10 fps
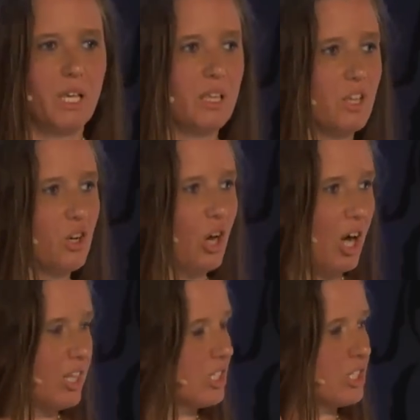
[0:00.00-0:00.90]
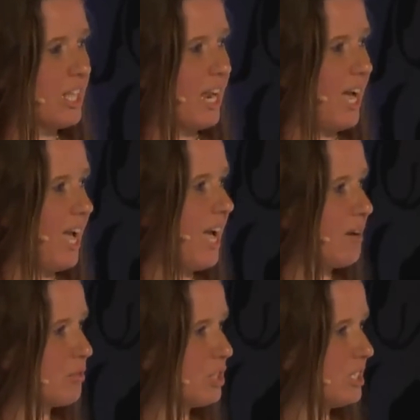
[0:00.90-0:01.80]
The knowledge that I have
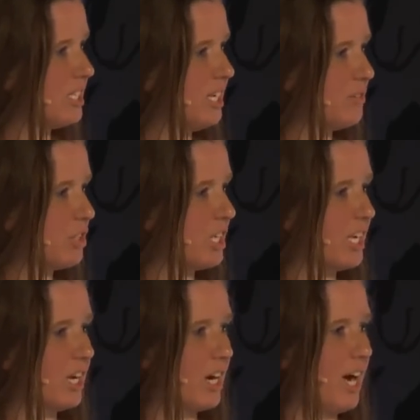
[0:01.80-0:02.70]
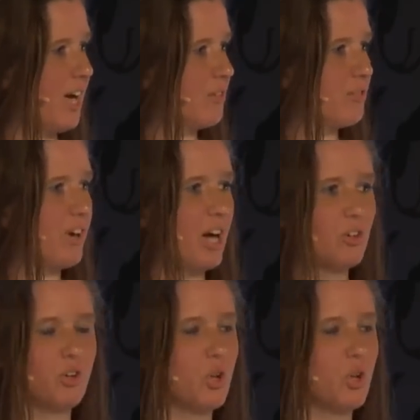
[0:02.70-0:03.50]
received here, I've found